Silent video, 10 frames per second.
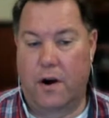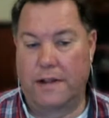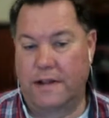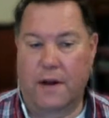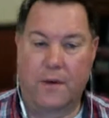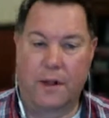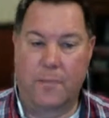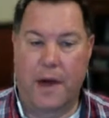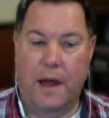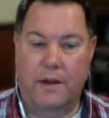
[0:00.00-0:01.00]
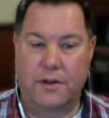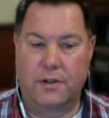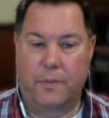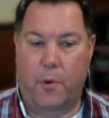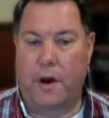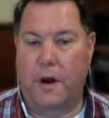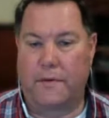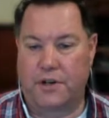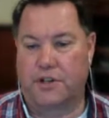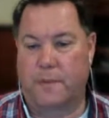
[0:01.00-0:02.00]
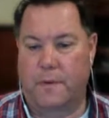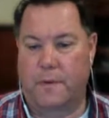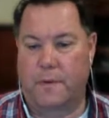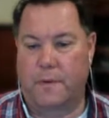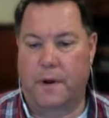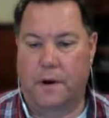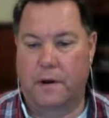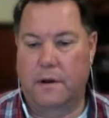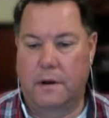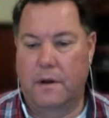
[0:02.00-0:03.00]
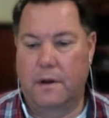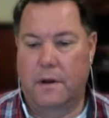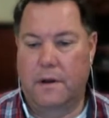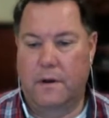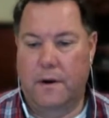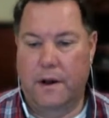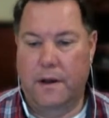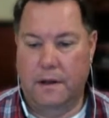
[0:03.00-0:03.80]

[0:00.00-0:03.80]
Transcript: I did that really bad. There's a point of adjustment there. Right?